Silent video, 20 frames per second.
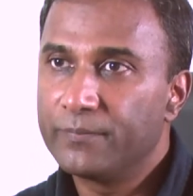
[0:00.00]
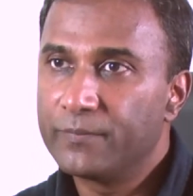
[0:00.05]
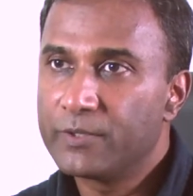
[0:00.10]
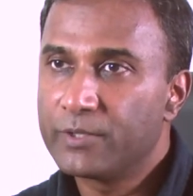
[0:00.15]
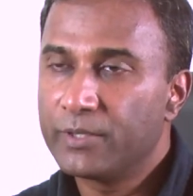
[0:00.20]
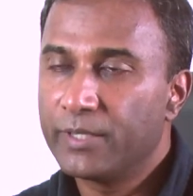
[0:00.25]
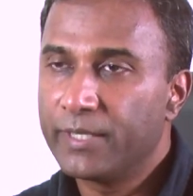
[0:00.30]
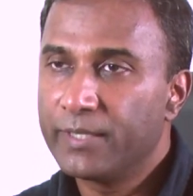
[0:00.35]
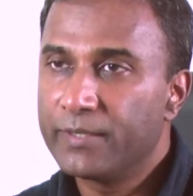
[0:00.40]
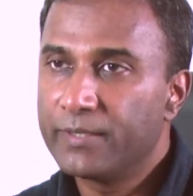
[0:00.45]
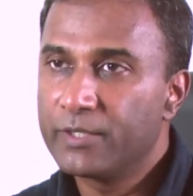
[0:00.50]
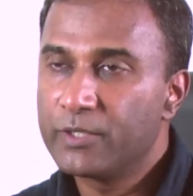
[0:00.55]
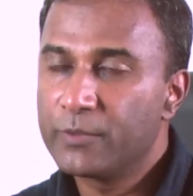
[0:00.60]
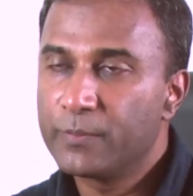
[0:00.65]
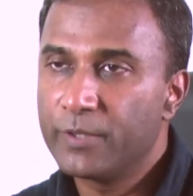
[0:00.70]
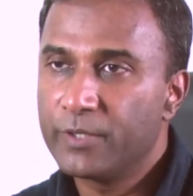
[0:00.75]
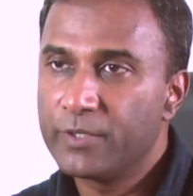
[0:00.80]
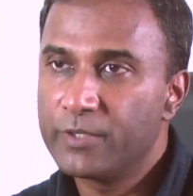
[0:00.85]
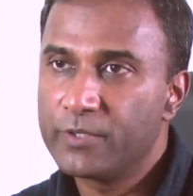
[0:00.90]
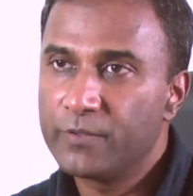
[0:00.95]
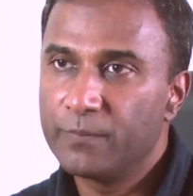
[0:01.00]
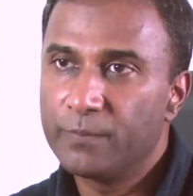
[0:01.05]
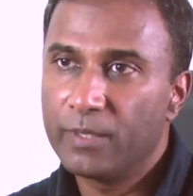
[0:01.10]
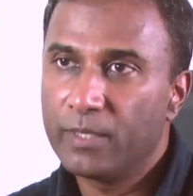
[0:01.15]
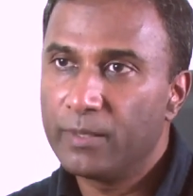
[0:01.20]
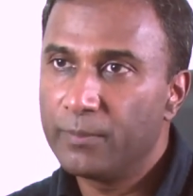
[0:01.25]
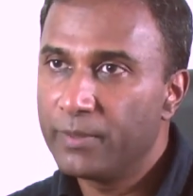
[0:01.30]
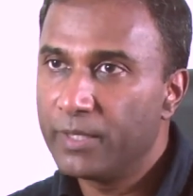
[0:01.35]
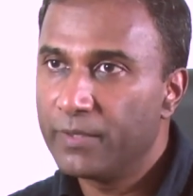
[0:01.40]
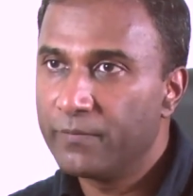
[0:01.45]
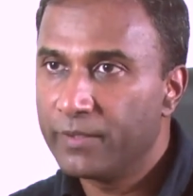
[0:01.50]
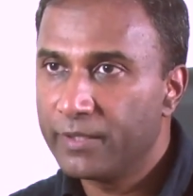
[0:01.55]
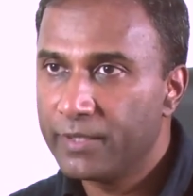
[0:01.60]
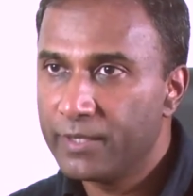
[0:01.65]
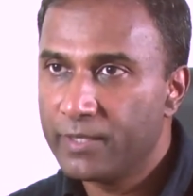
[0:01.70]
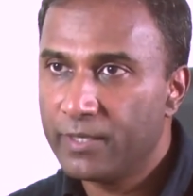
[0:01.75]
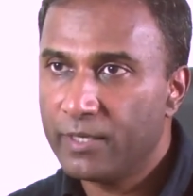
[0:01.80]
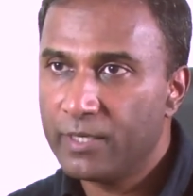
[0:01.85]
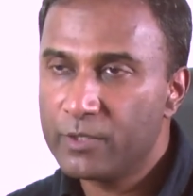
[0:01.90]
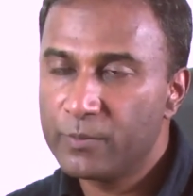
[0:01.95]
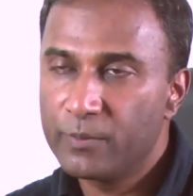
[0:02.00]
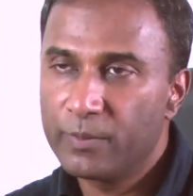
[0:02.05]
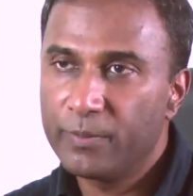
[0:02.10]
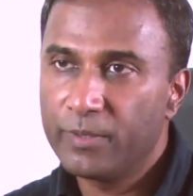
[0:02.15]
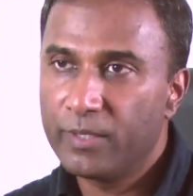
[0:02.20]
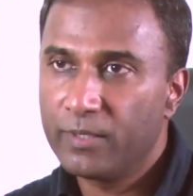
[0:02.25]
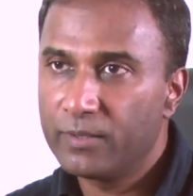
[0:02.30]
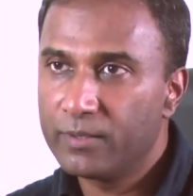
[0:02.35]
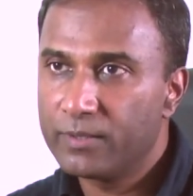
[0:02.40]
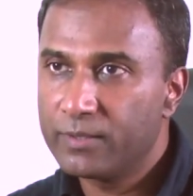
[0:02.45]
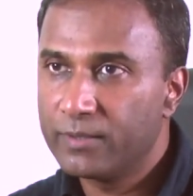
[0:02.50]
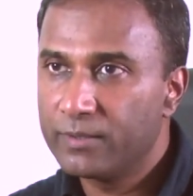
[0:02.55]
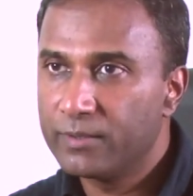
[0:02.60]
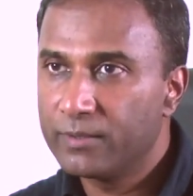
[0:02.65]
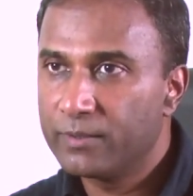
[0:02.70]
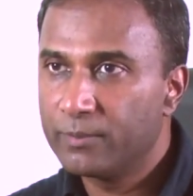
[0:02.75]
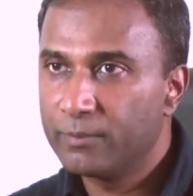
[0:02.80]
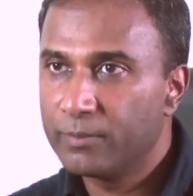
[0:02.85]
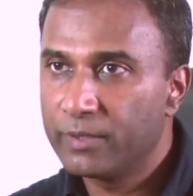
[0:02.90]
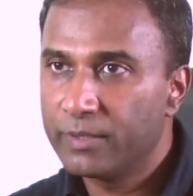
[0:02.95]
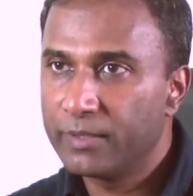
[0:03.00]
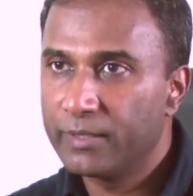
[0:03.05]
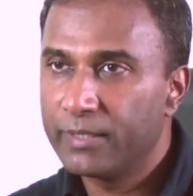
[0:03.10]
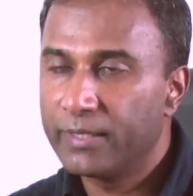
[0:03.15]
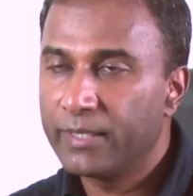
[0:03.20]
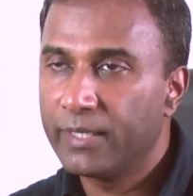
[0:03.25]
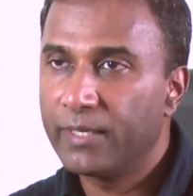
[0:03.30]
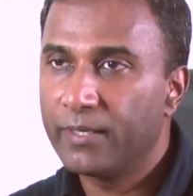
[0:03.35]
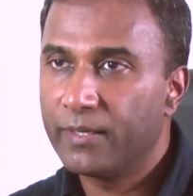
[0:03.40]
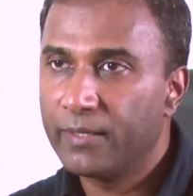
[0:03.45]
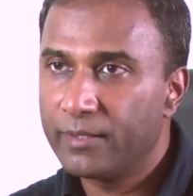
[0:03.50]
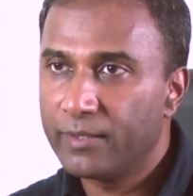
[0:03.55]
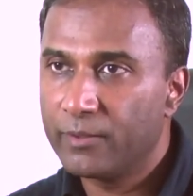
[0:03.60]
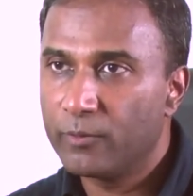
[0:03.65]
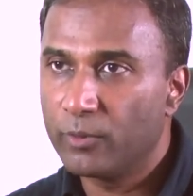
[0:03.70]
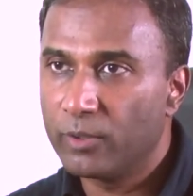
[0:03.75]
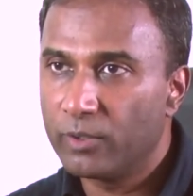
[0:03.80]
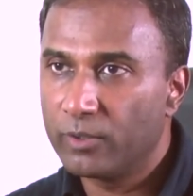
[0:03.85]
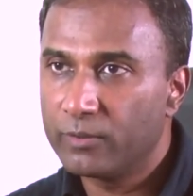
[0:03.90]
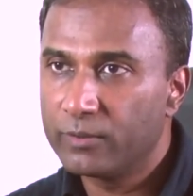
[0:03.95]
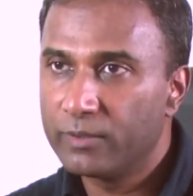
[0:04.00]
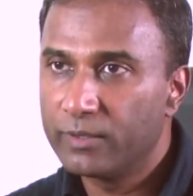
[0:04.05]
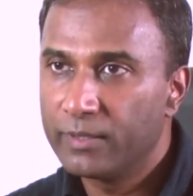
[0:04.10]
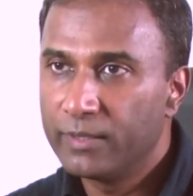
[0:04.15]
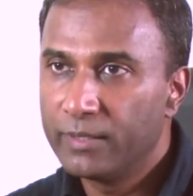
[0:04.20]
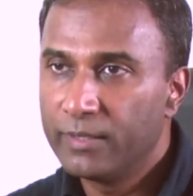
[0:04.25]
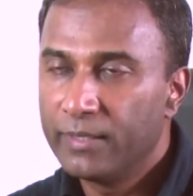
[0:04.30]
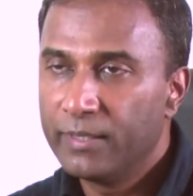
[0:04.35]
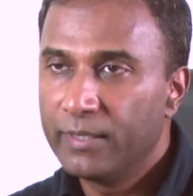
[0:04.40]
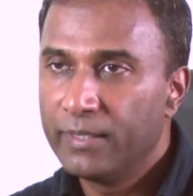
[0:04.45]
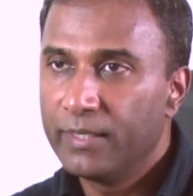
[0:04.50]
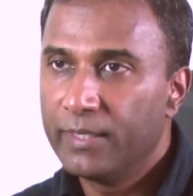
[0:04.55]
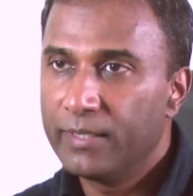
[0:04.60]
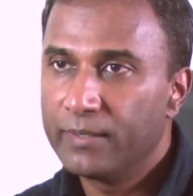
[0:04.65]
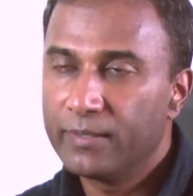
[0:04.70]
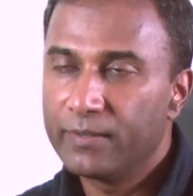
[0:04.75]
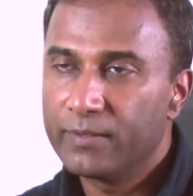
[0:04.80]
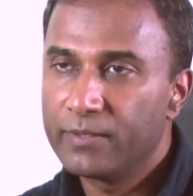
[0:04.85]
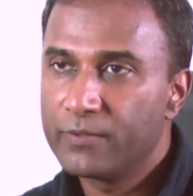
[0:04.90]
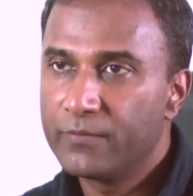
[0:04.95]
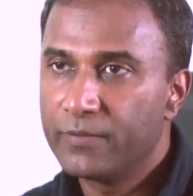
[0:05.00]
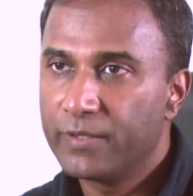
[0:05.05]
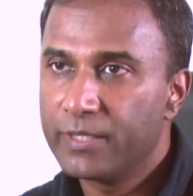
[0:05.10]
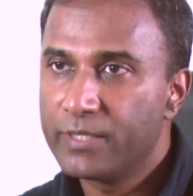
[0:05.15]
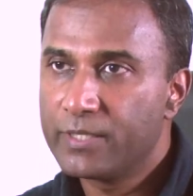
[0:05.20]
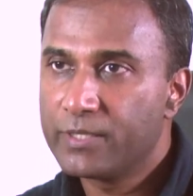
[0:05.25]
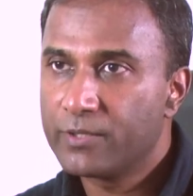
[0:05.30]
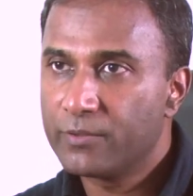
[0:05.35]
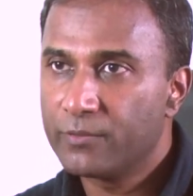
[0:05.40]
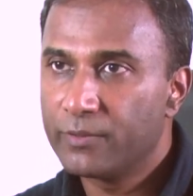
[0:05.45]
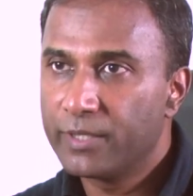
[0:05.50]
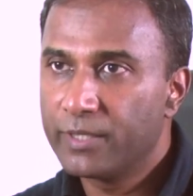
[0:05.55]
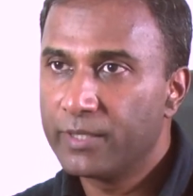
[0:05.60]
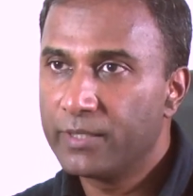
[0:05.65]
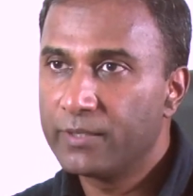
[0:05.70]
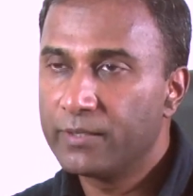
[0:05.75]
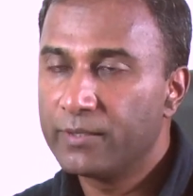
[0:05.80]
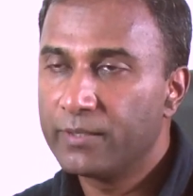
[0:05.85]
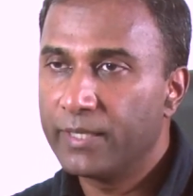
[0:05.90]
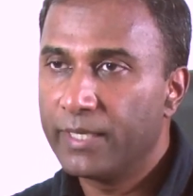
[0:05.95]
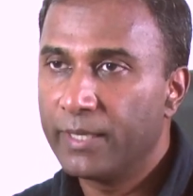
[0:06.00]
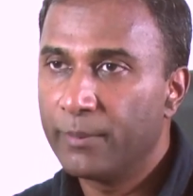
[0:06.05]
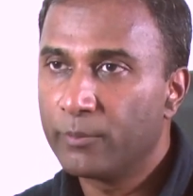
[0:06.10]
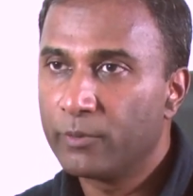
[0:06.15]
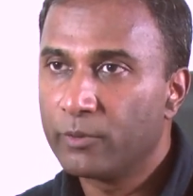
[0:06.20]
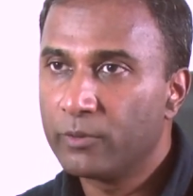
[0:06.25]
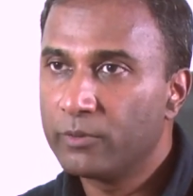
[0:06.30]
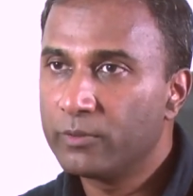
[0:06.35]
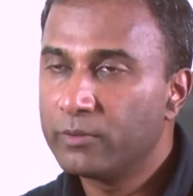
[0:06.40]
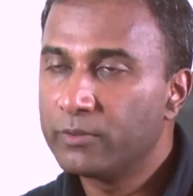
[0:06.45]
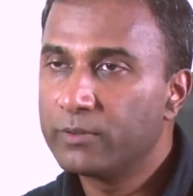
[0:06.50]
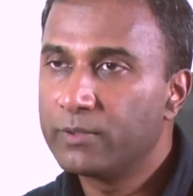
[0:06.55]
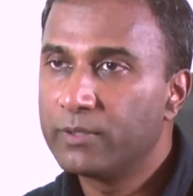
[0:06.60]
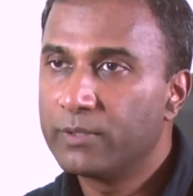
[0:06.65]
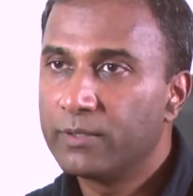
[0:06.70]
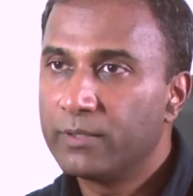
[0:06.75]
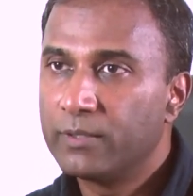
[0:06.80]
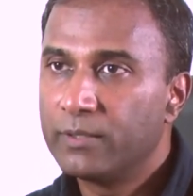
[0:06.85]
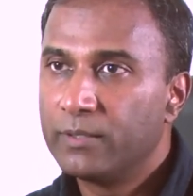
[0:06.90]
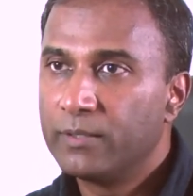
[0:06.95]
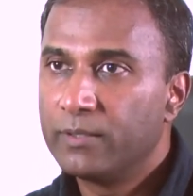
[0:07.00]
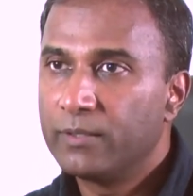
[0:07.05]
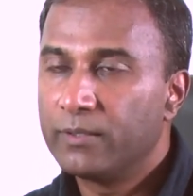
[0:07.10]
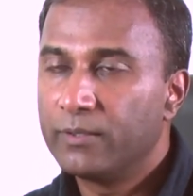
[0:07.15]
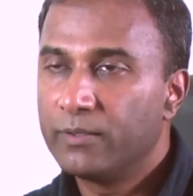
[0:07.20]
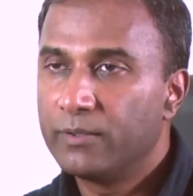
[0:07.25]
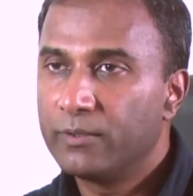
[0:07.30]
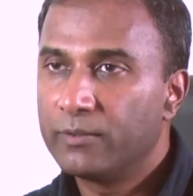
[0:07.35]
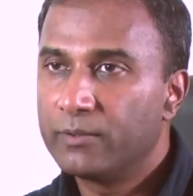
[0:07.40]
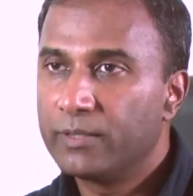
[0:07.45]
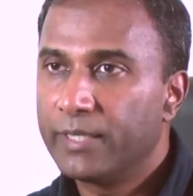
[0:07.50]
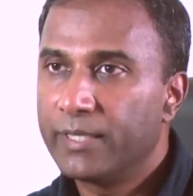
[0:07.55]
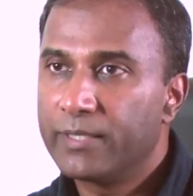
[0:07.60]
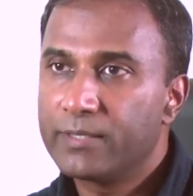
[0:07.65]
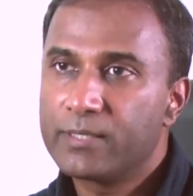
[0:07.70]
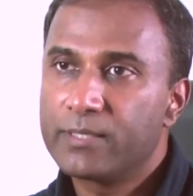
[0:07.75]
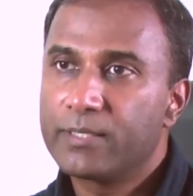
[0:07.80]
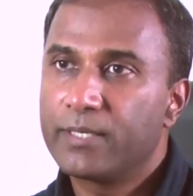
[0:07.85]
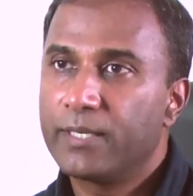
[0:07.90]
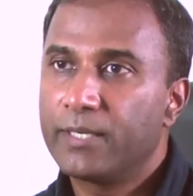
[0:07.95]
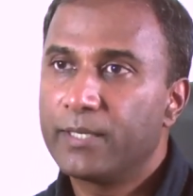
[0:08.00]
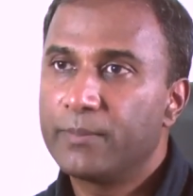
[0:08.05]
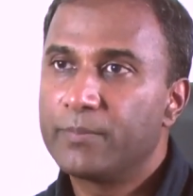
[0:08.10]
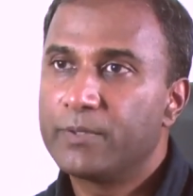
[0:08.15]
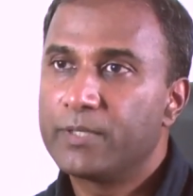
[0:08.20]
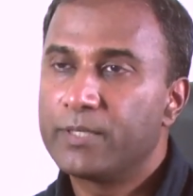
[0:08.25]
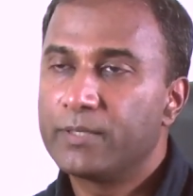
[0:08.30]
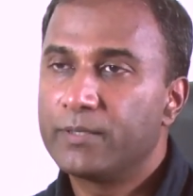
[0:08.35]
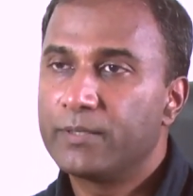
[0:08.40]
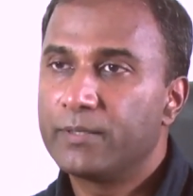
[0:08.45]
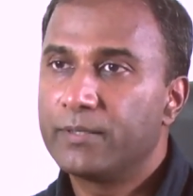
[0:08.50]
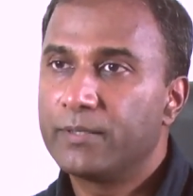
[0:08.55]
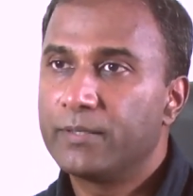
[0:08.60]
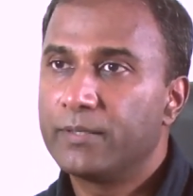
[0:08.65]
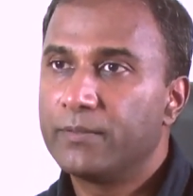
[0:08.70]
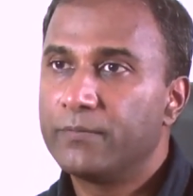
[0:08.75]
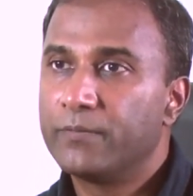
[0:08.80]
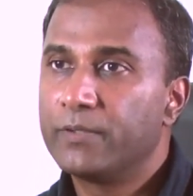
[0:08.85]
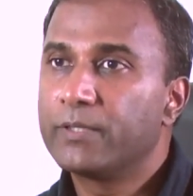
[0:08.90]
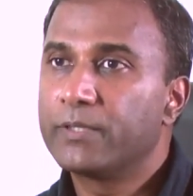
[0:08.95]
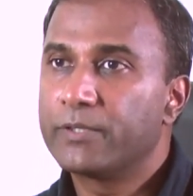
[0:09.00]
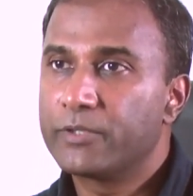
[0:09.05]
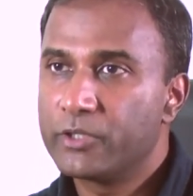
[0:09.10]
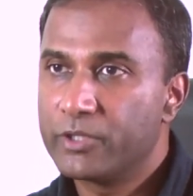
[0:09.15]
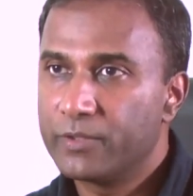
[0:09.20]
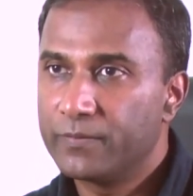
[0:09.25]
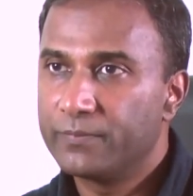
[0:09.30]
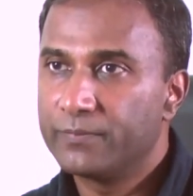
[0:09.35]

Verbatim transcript: So I had the experience of Bombay, very cosmopolitan, completely chaotic world, and then this very serene, emerald, you know, landscaped uh, village